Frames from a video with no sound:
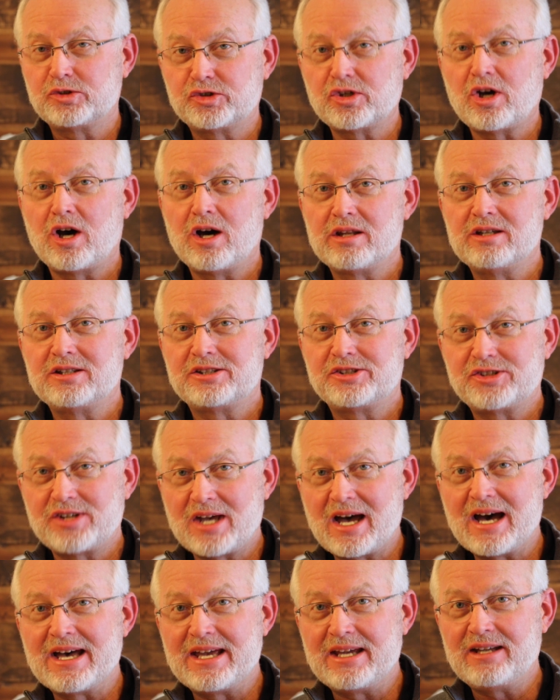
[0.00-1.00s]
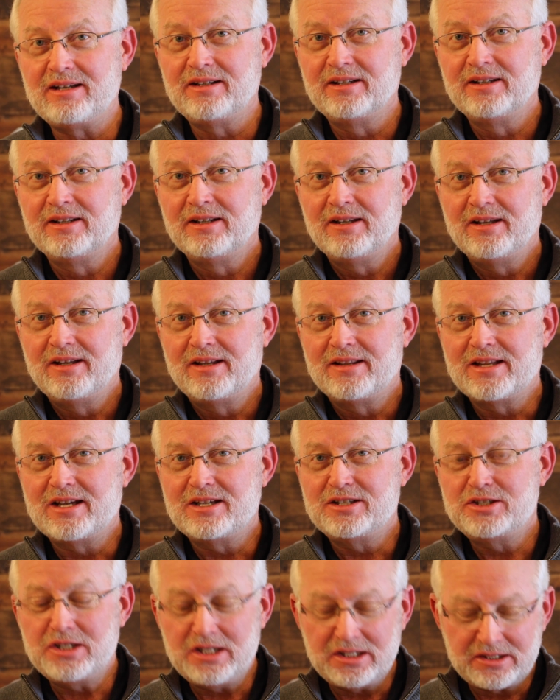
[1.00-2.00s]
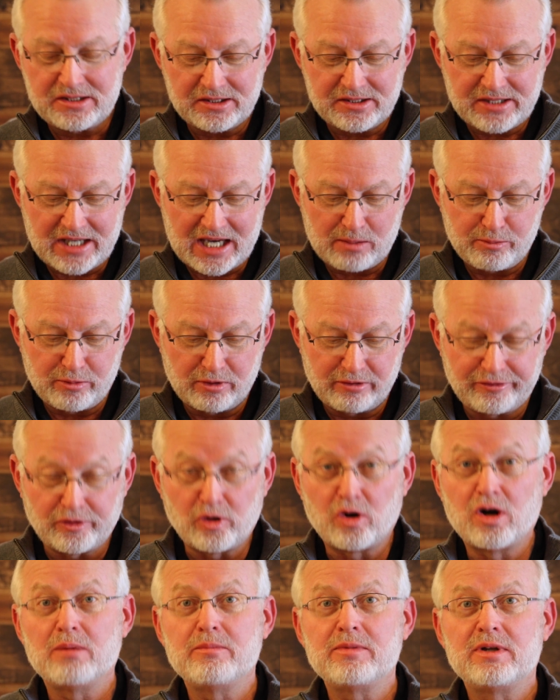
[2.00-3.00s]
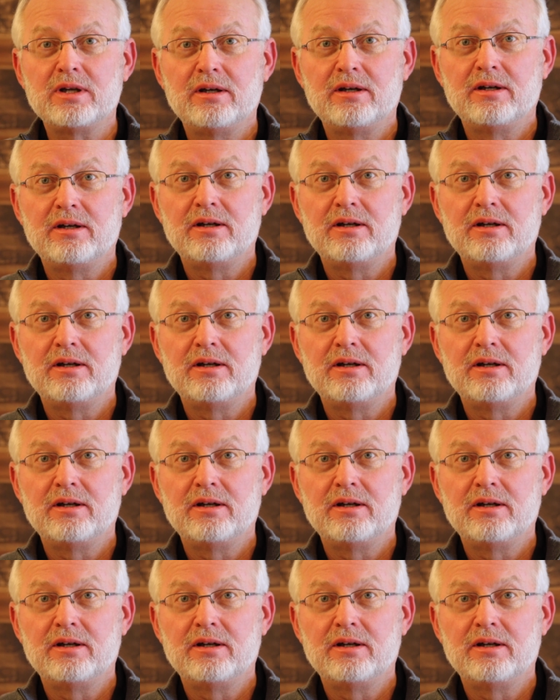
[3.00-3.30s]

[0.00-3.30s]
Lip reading: saw the sign that Jesus had performed,